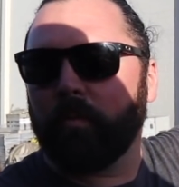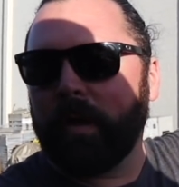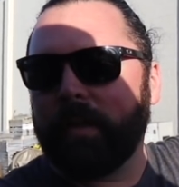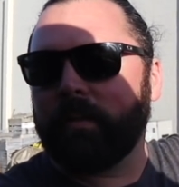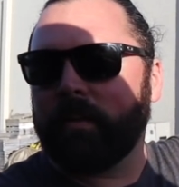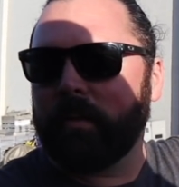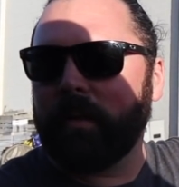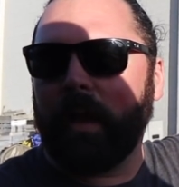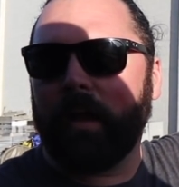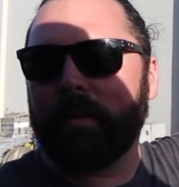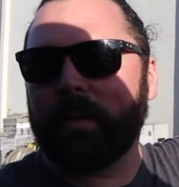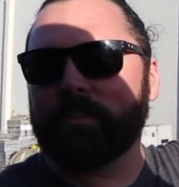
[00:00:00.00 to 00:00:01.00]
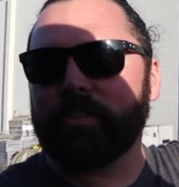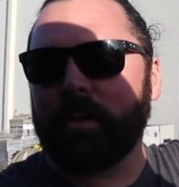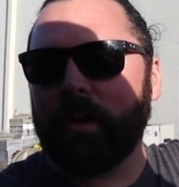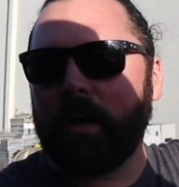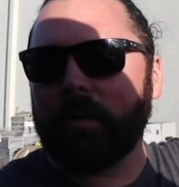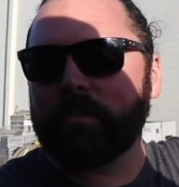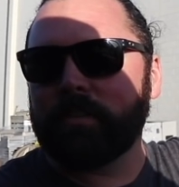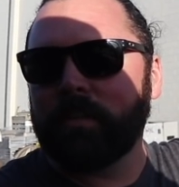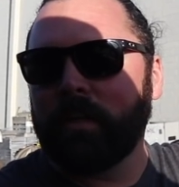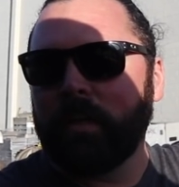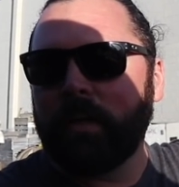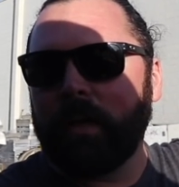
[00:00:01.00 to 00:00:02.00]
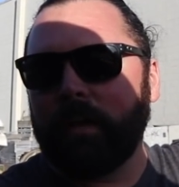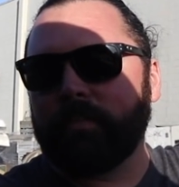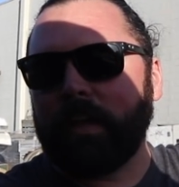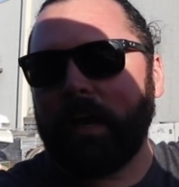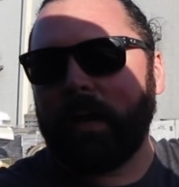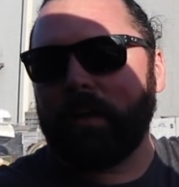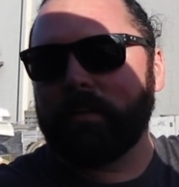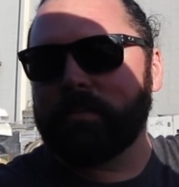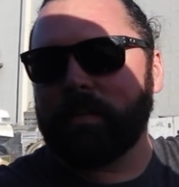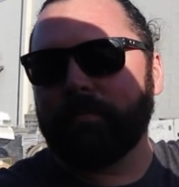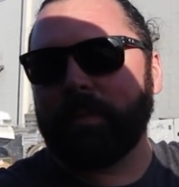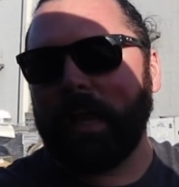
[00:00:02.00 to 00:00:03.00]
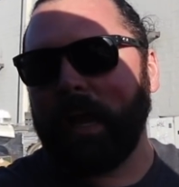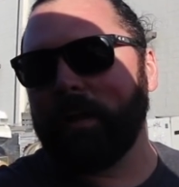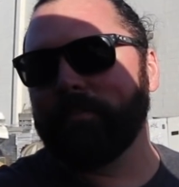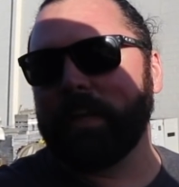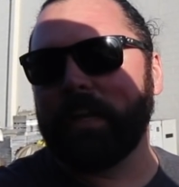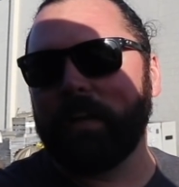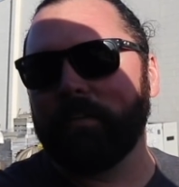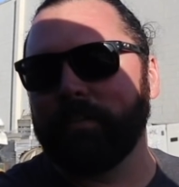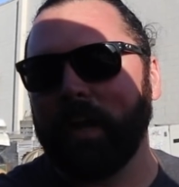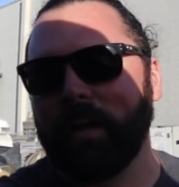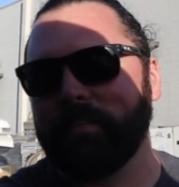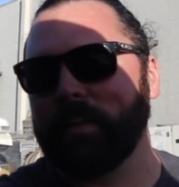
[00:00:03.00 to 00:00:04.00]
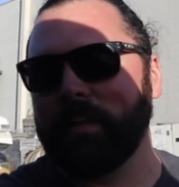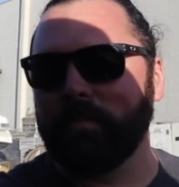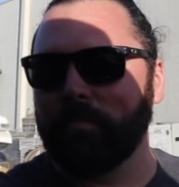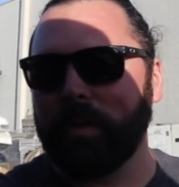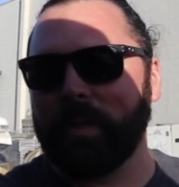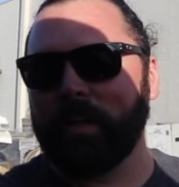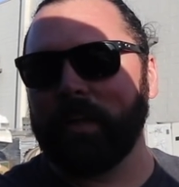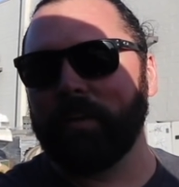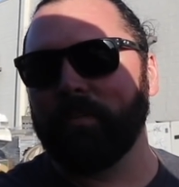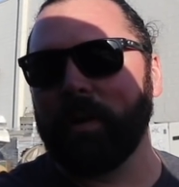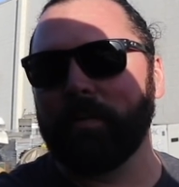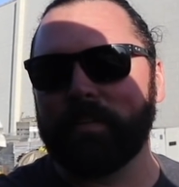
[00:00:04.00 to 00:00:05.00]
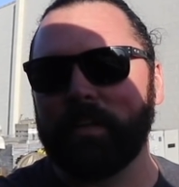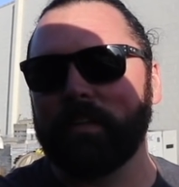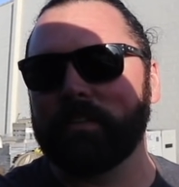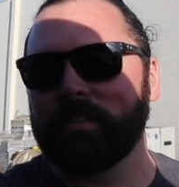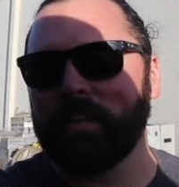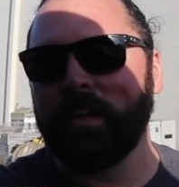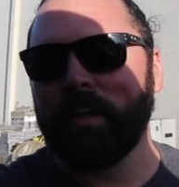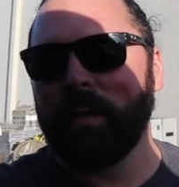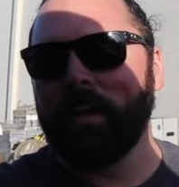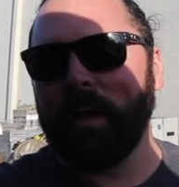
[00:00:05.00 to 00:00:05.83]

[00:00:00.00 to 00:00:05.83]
the next way, to my house? Yeah, next to your house, hit that, see if they have any. If not, then we can get away with this. Sweet.